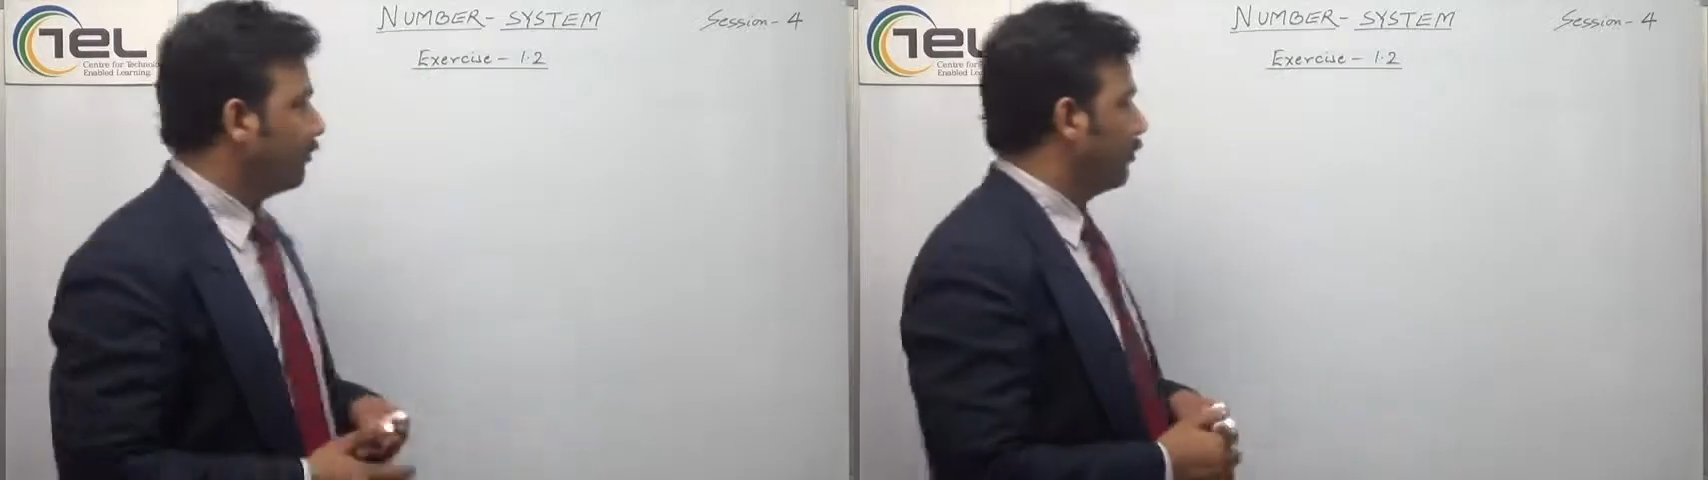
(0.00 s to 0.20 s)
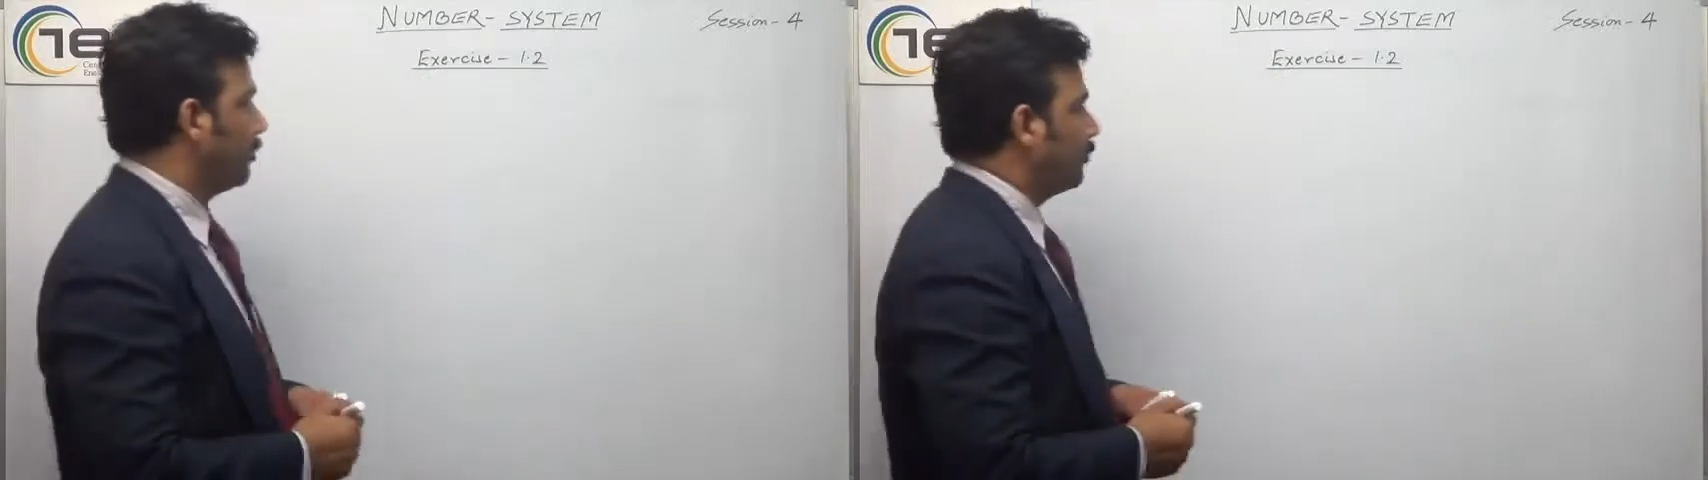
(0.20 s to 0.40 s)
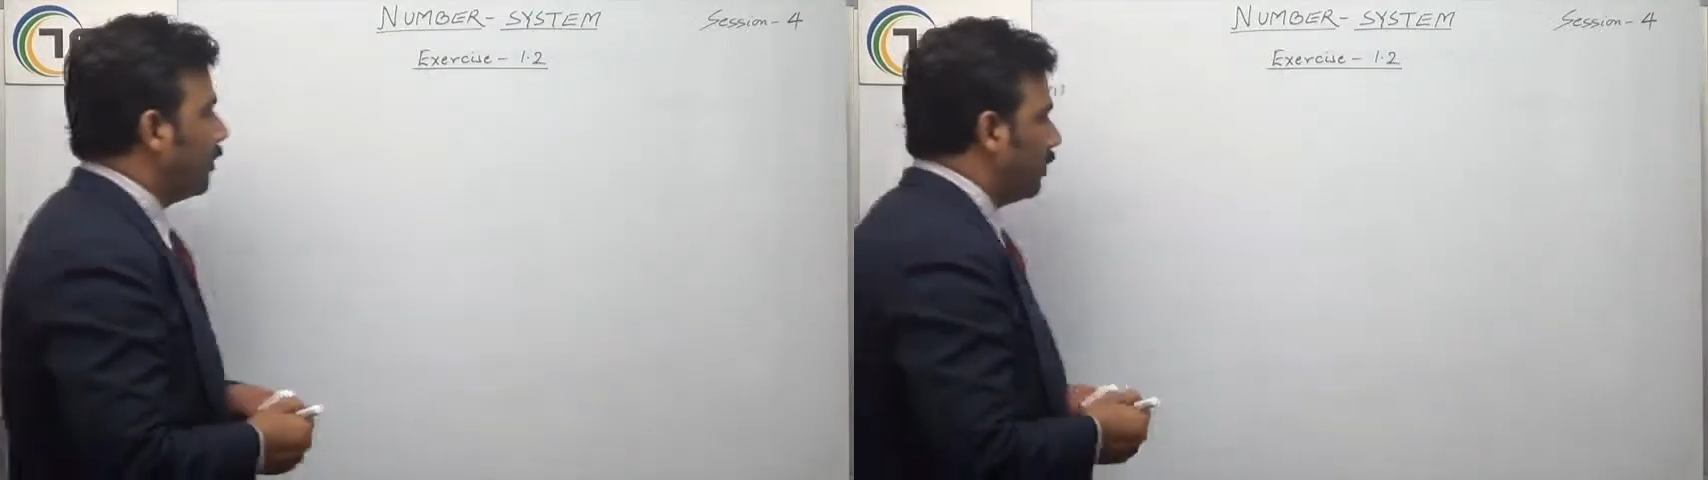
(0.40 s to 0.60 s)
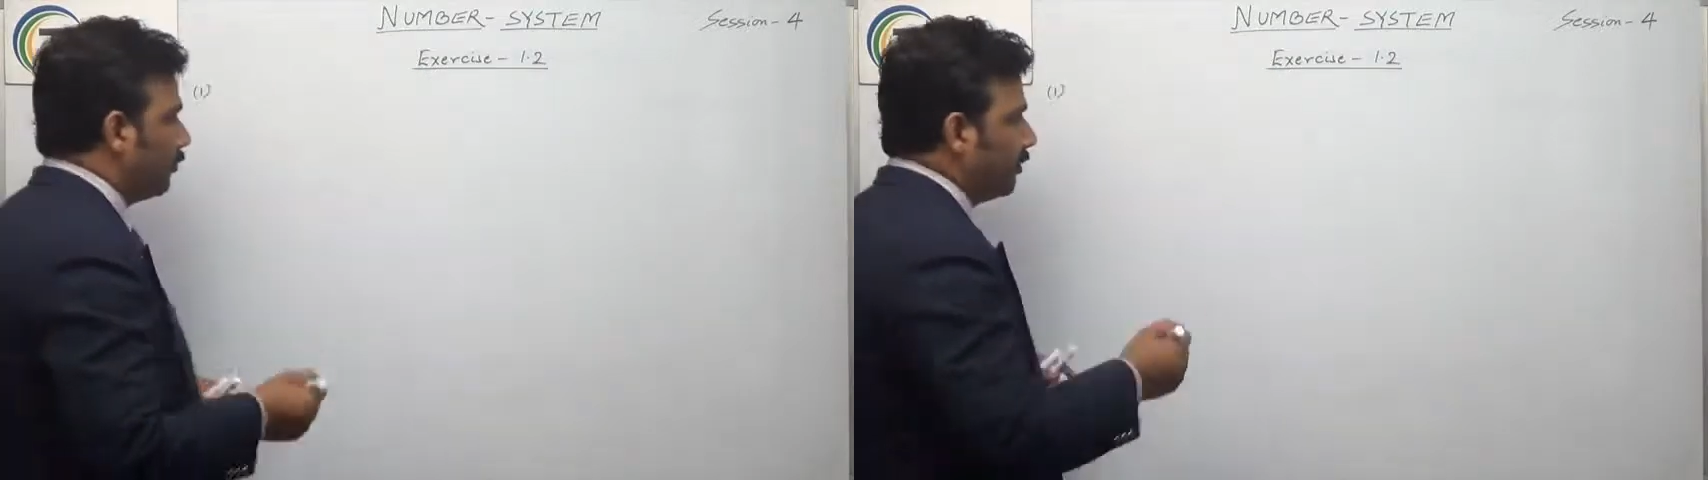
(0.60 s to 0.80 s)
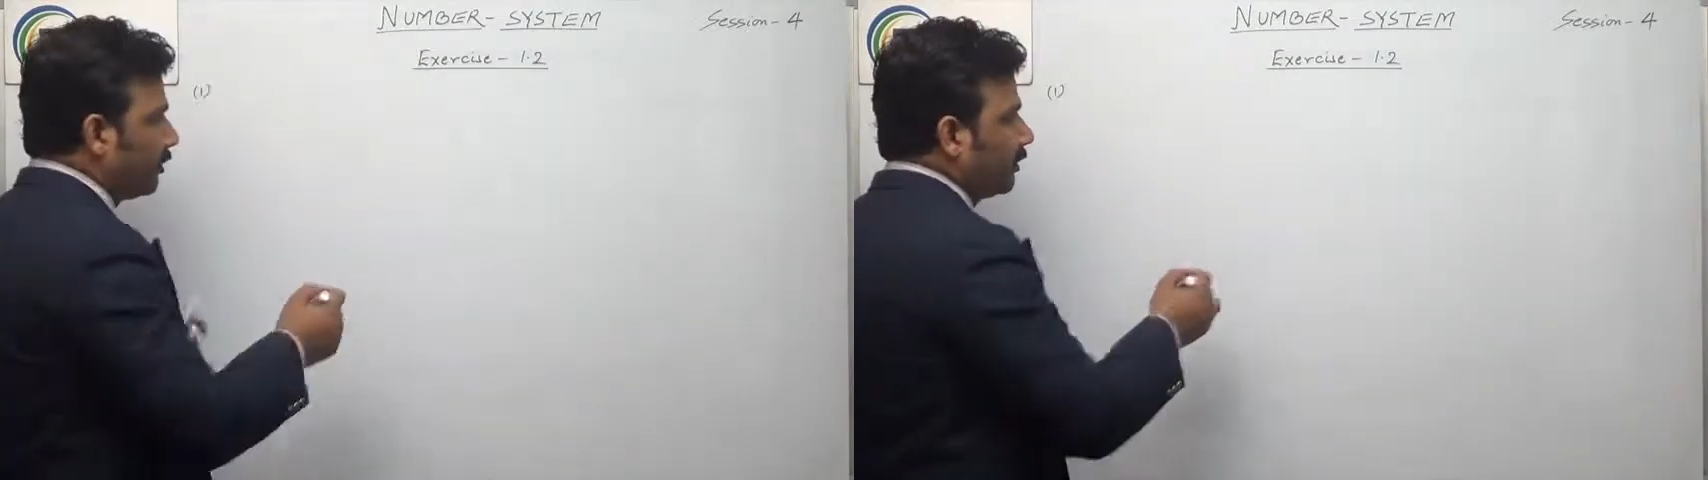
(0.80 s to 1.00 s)
the first part
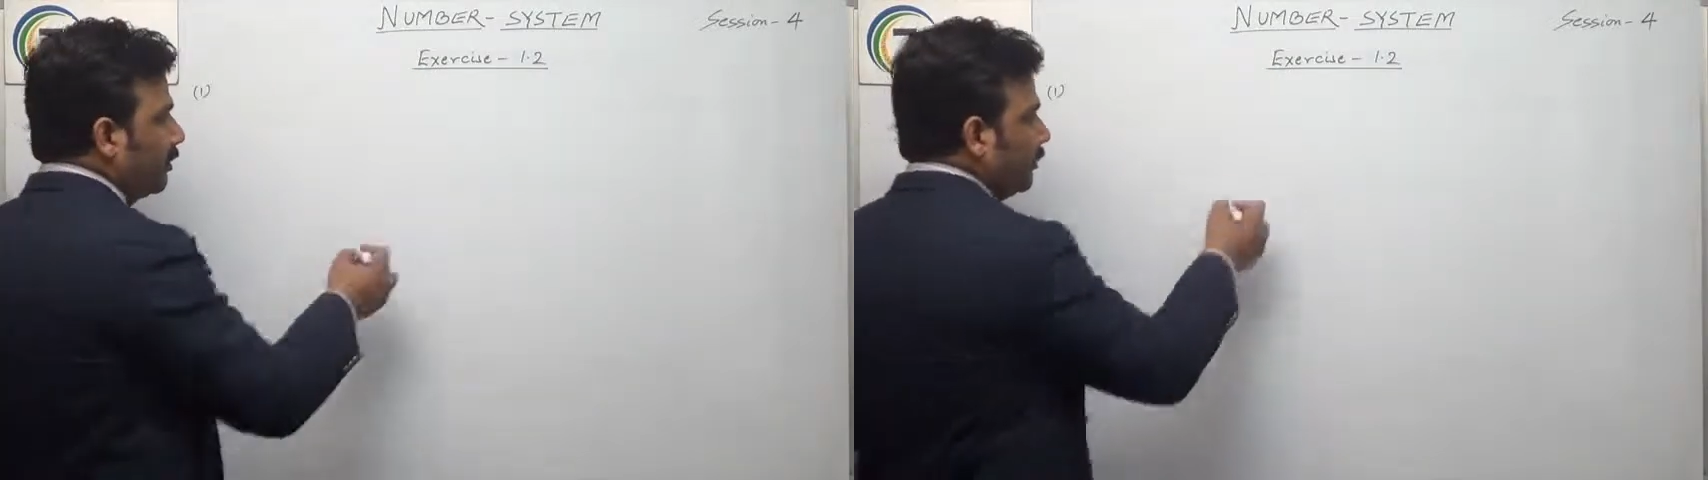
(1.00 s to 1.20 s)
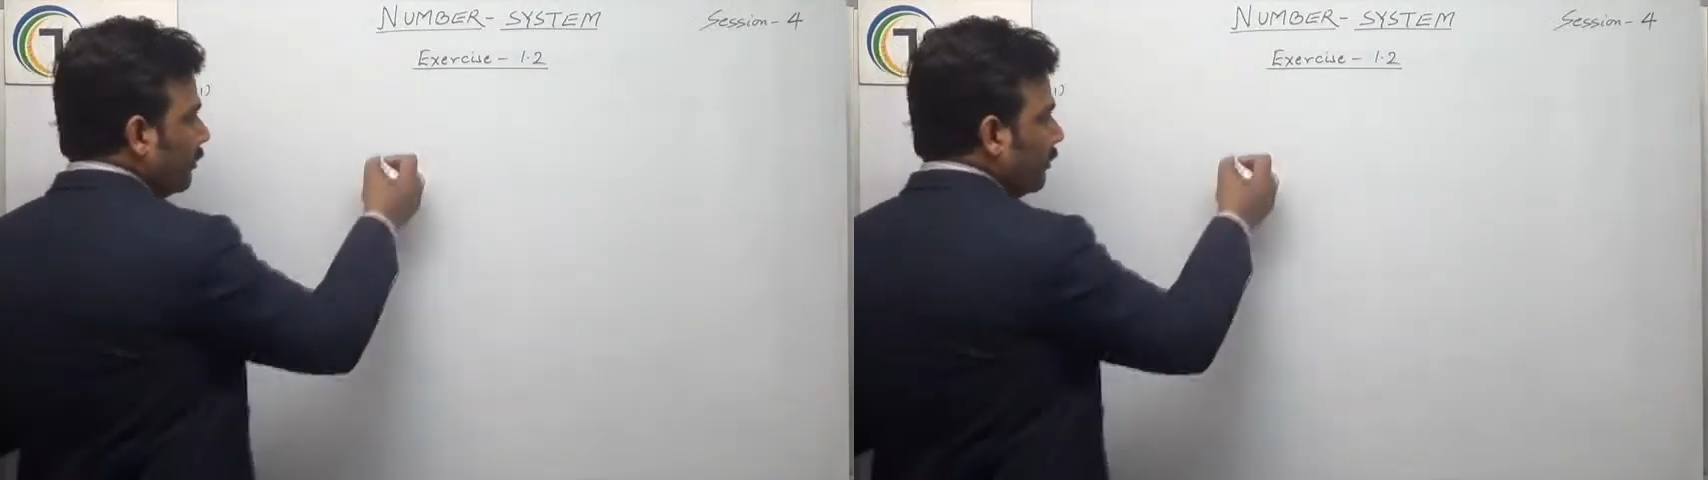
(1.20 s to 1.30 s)
of this.